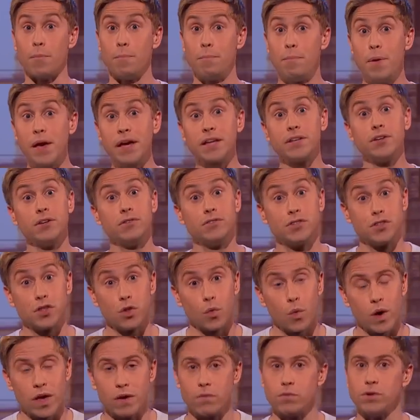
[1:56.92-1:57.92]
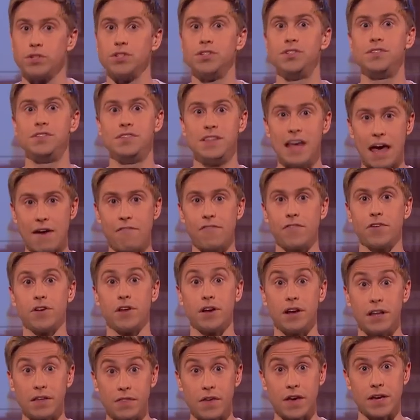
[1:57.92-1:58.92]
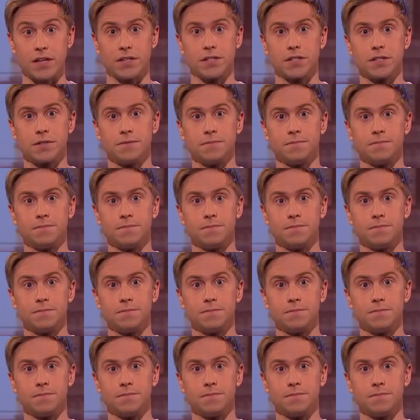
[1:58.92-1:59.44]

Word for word: the big news of the week was definitely this.